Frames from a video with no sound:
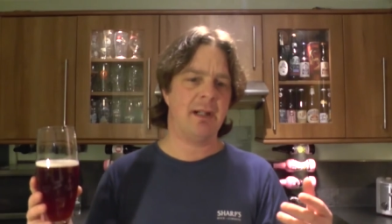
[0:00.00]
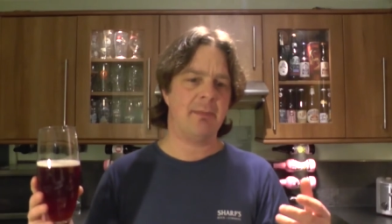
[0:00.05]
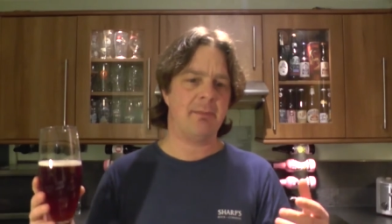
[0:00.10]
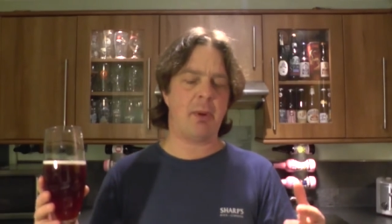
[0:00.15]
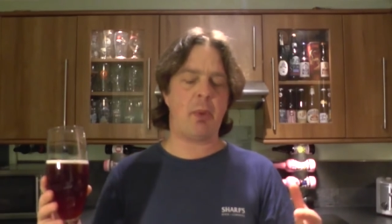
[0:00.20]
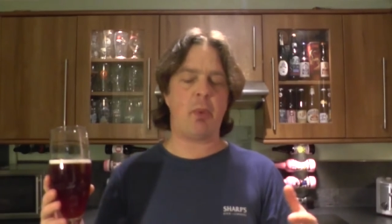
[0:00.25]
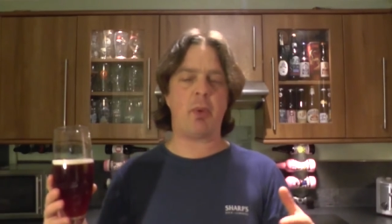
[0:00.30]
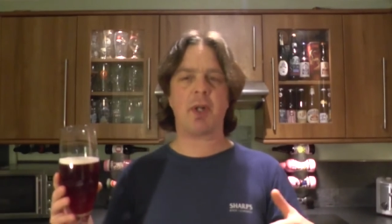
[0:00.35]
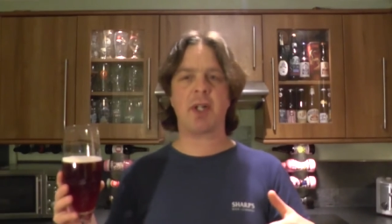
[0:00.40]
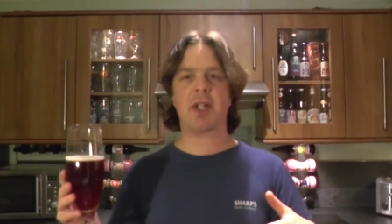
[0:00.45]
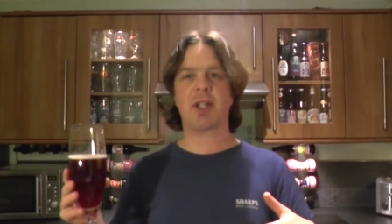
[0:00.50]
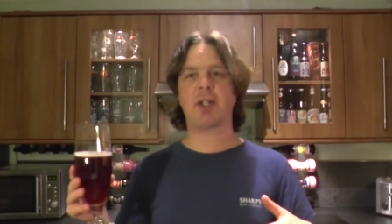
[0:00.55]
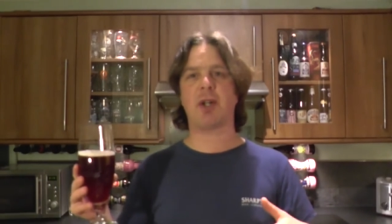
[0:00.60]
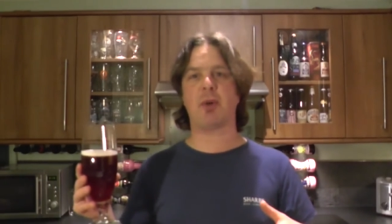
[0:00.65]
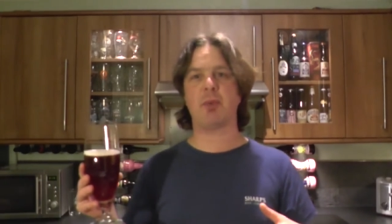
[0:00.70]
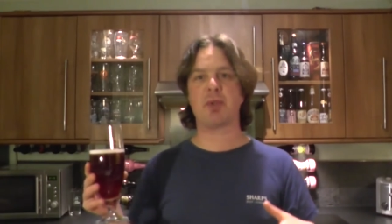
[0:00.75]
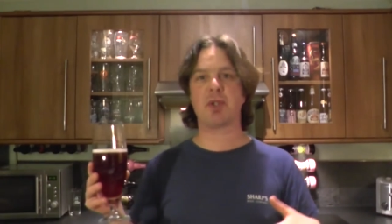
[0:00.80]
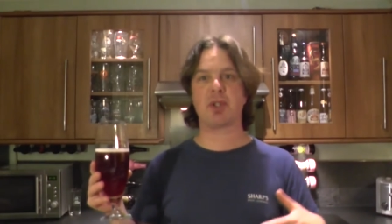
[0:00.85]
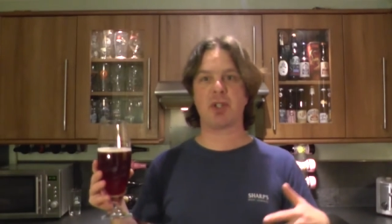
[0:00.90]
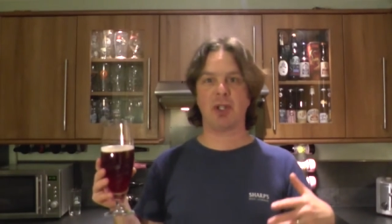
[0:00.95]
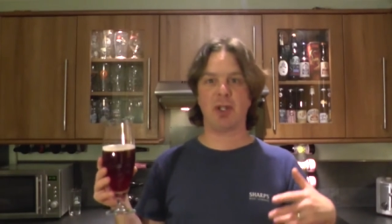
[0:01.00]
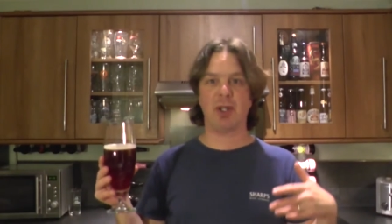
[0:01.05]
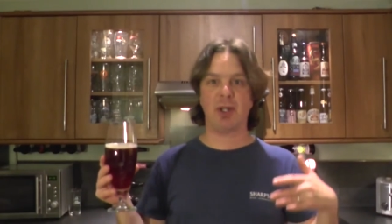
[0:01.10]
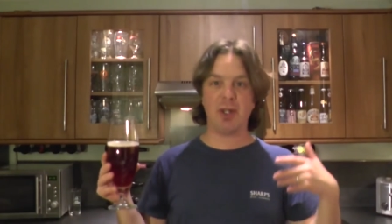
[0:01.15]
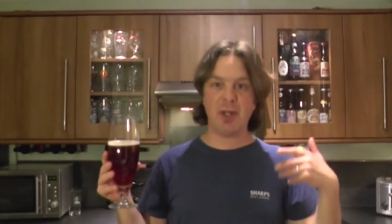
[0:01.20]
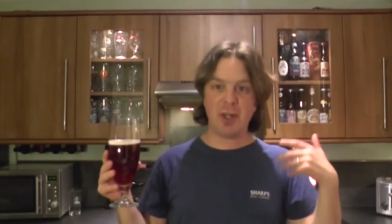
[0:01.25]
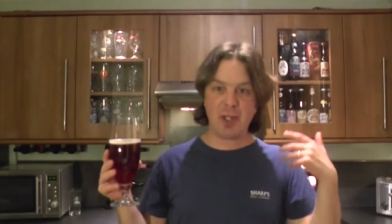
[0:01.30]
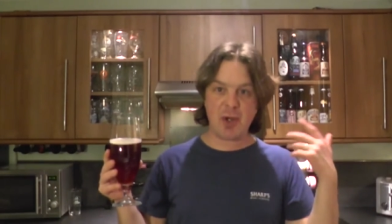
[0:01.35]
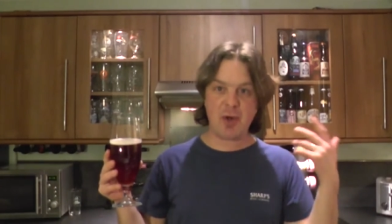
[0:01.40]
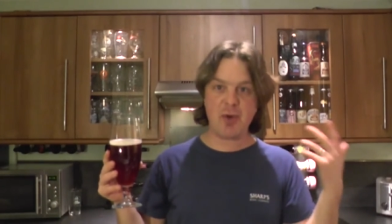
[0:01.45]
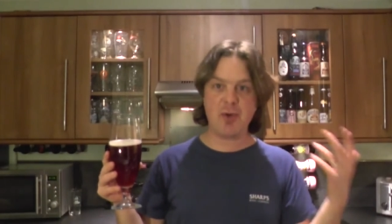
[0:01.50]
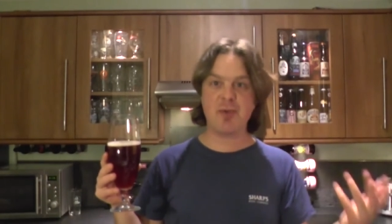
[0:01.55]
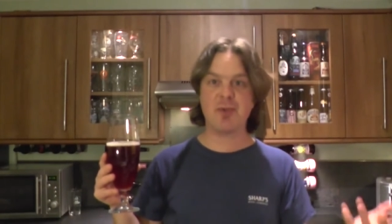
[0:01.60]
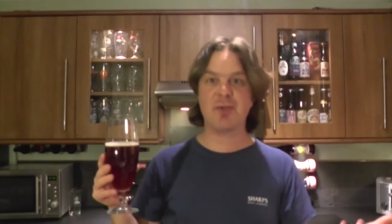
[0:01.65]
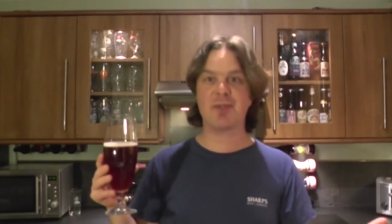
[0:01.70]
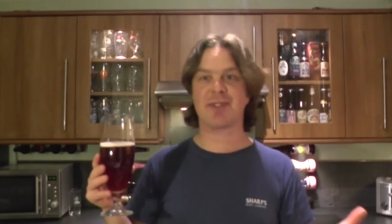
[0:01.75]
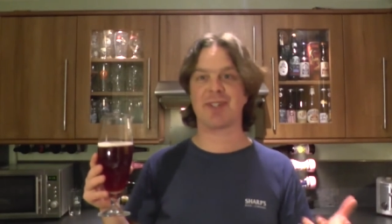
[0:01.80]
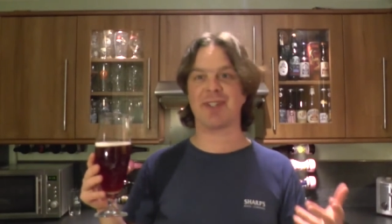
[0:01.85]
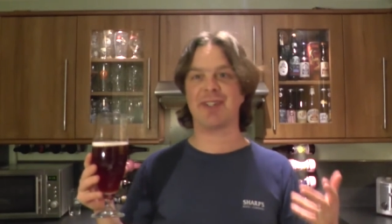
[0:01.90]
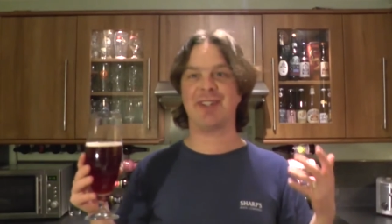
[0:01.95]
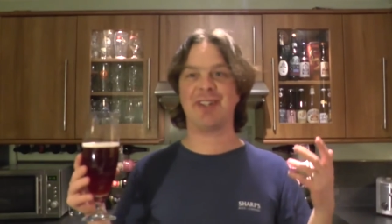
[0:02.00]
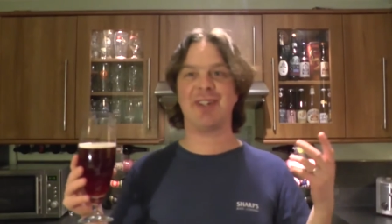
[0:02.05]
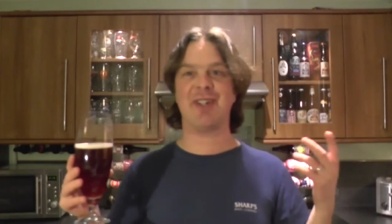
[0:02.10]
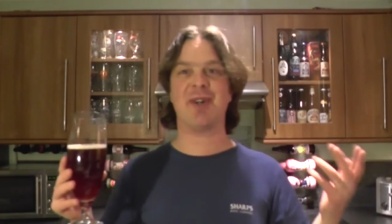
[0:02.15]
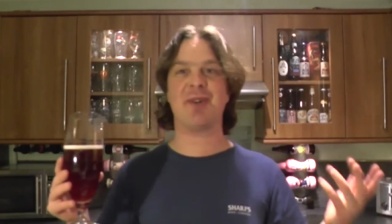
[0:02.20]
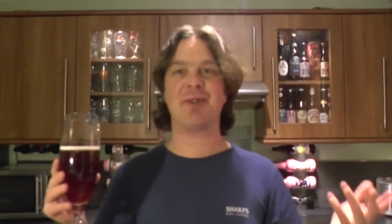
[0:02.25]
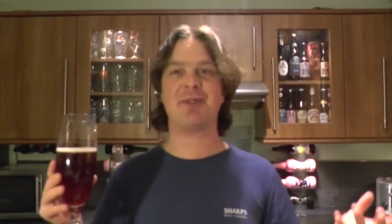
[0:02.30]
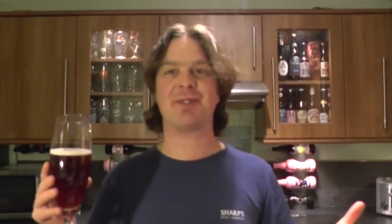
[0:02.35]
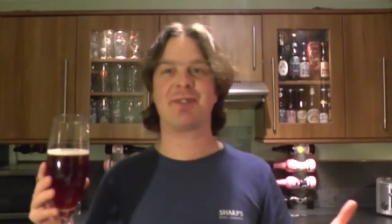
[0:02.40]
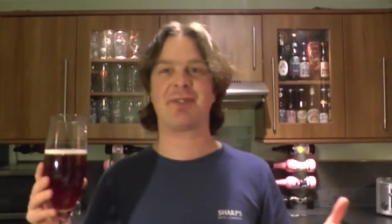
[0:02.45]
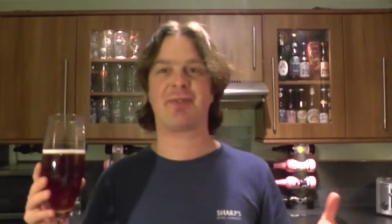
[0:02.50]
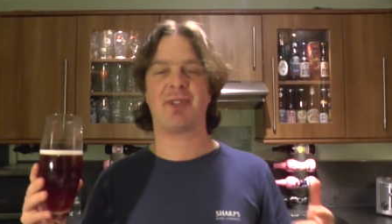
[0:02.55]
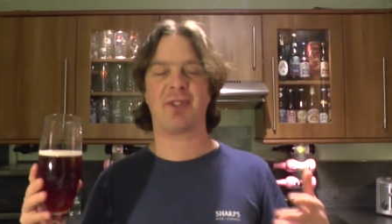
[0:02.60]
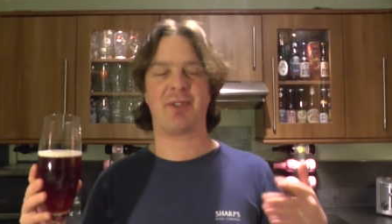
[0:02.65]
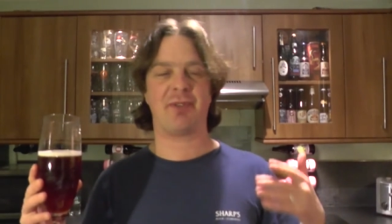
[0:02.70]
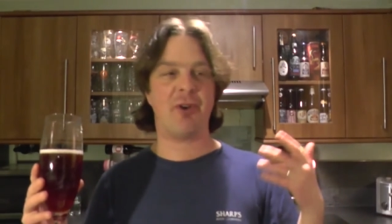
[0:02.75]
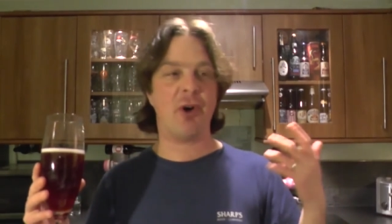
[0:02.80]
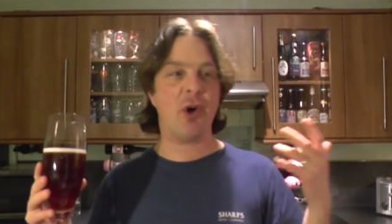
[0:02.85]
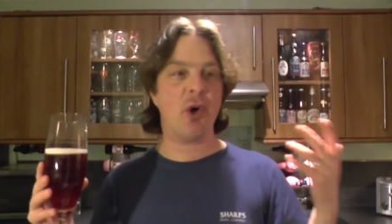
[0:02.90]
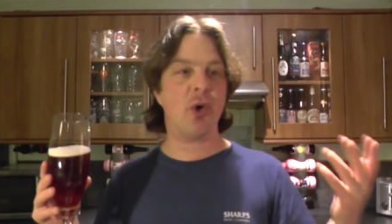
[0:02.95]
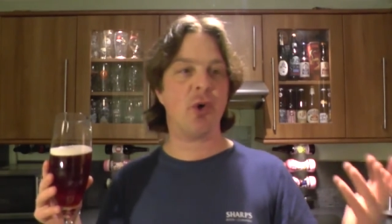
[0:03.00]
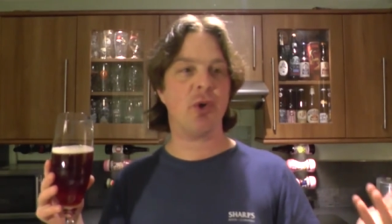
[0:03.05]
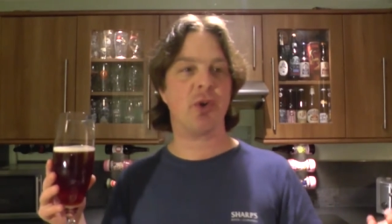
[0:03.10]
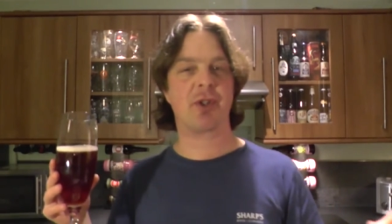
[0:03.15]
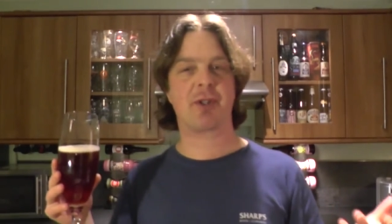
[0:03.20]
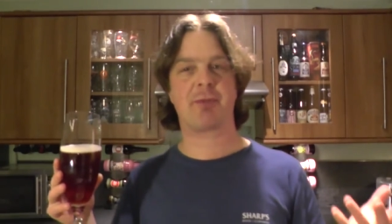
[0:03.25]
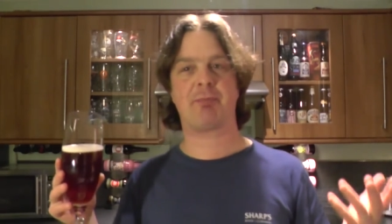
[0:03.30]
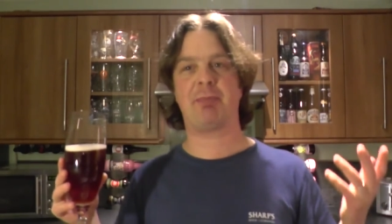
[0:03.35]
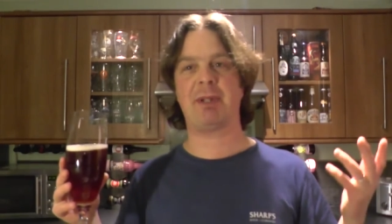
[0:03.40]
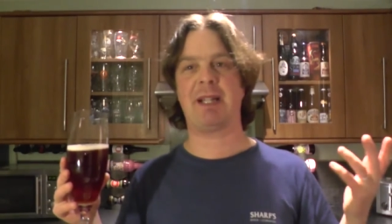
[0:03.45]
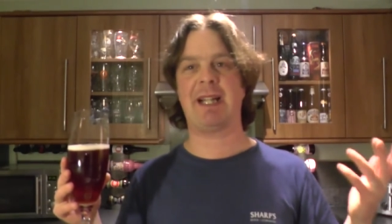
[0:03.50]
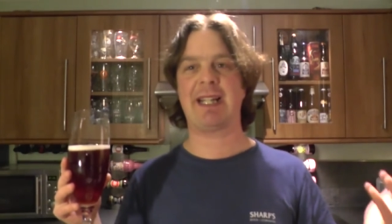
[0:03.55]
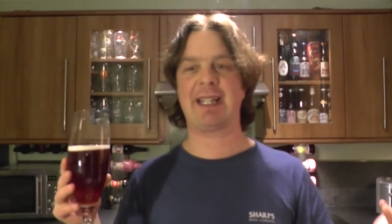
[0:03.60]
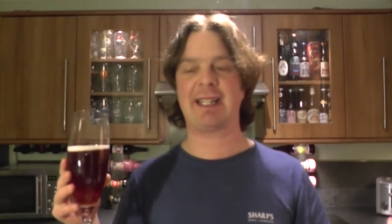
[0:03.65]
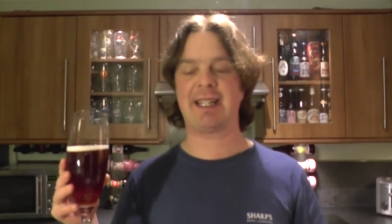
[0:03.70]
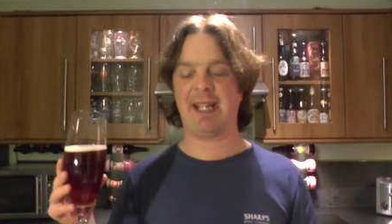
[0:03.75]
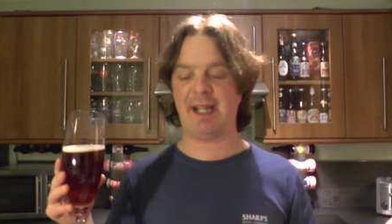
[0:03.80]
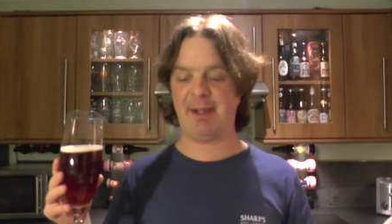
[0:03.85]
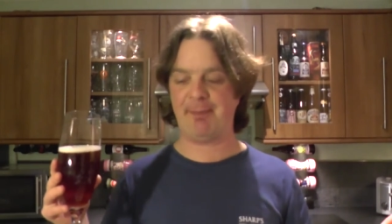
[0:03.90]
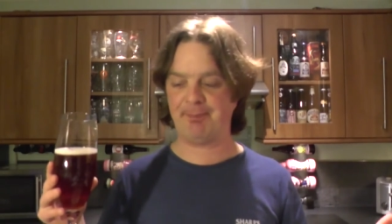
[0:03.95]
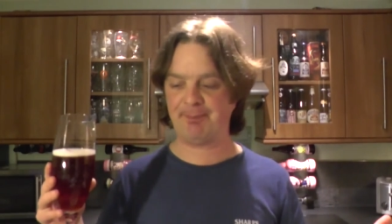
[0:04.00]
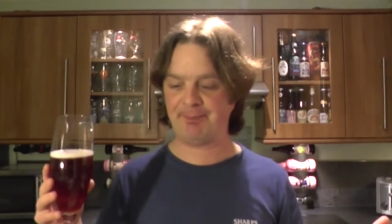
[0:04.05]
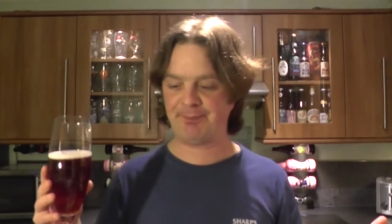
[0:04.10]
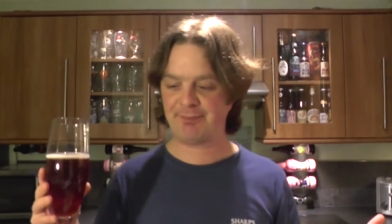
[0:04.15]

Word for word: But what I got was loads and loads of kind of horse blanket.